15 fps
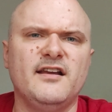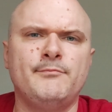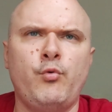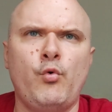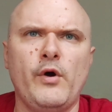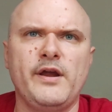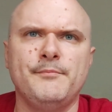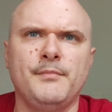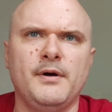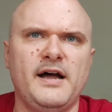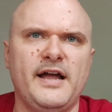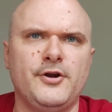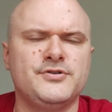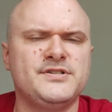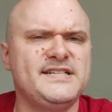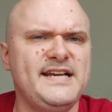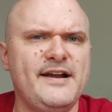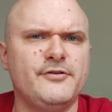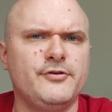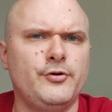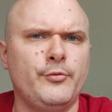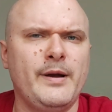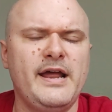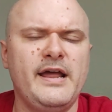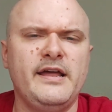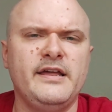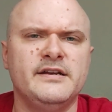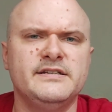of point buy or standard array